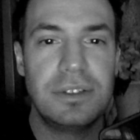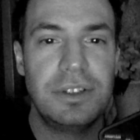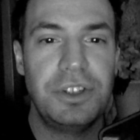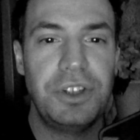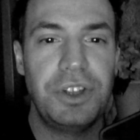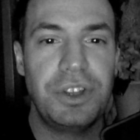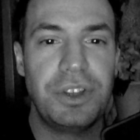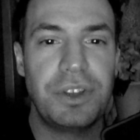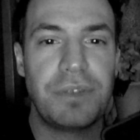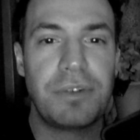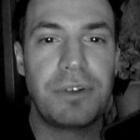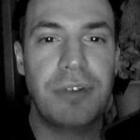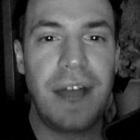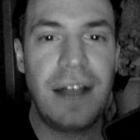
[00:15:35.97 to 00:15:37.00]
The
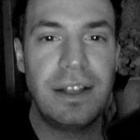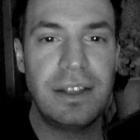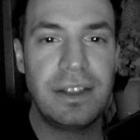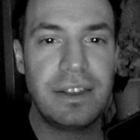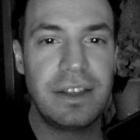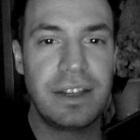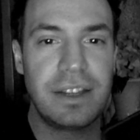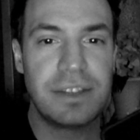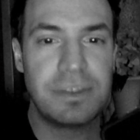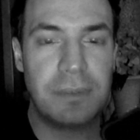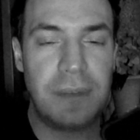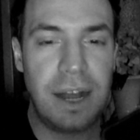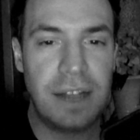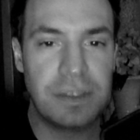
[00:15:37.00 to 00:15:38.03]
virality thing is
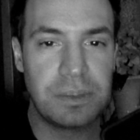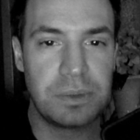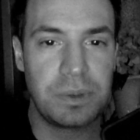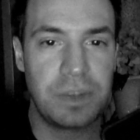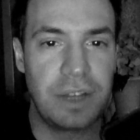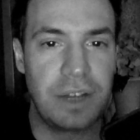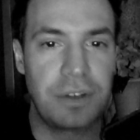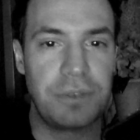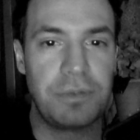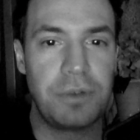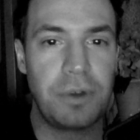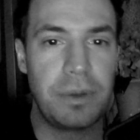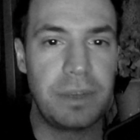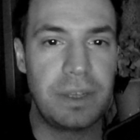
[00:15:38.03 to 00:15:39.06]
impossible without
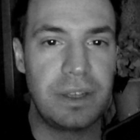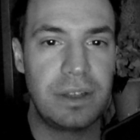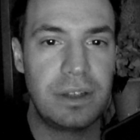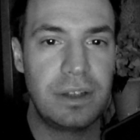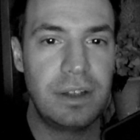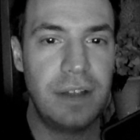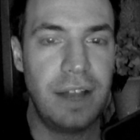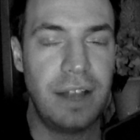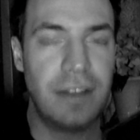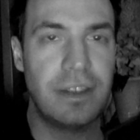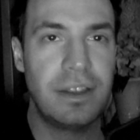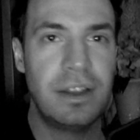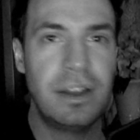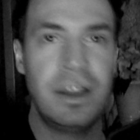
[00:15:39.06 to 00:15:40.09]
conformity,
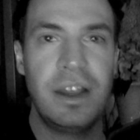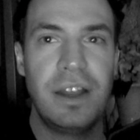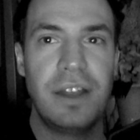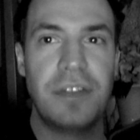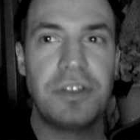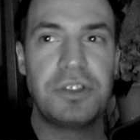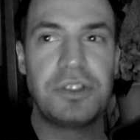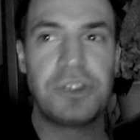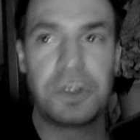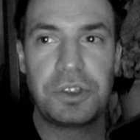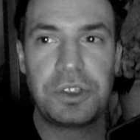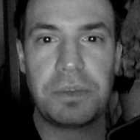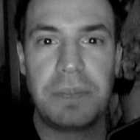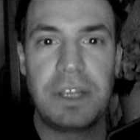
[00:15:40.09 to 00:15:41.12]
and the
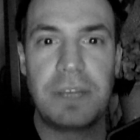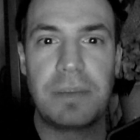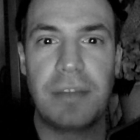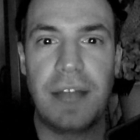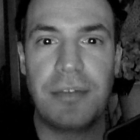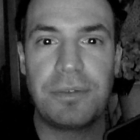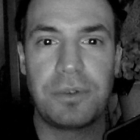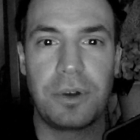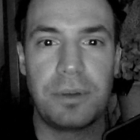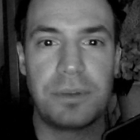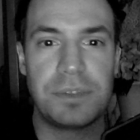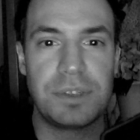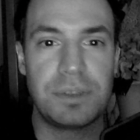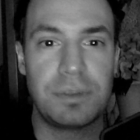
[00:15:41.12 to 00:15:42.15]
social media
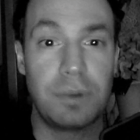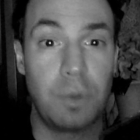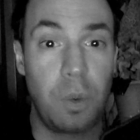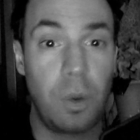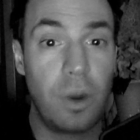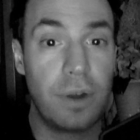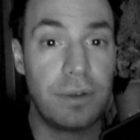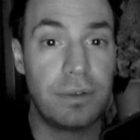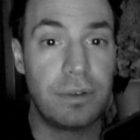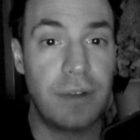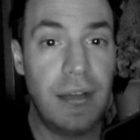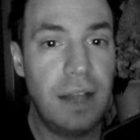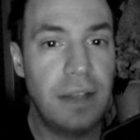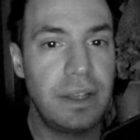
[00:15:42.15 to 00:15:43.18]
platforms that reward
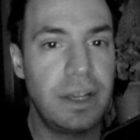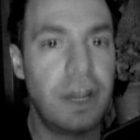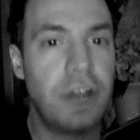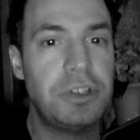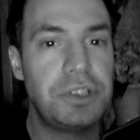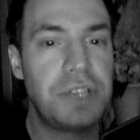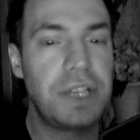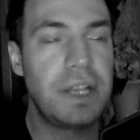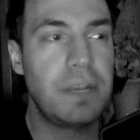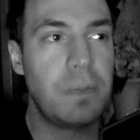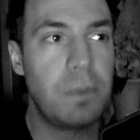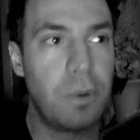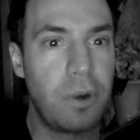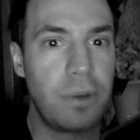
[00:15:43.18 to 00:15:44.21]
virality are just getting
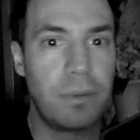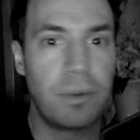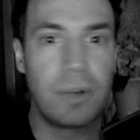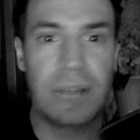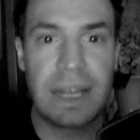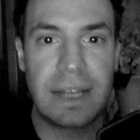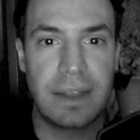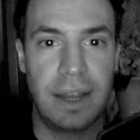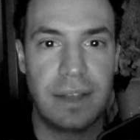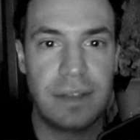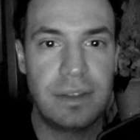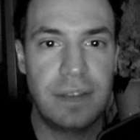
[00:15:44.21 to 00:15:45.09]
more and more like that.